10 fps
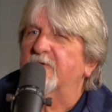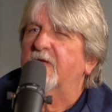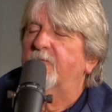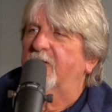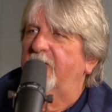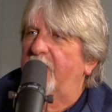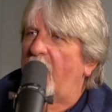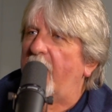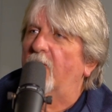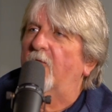typically
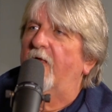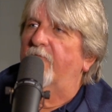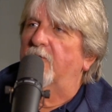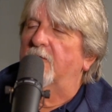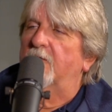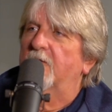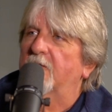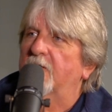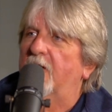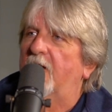higher
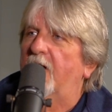level,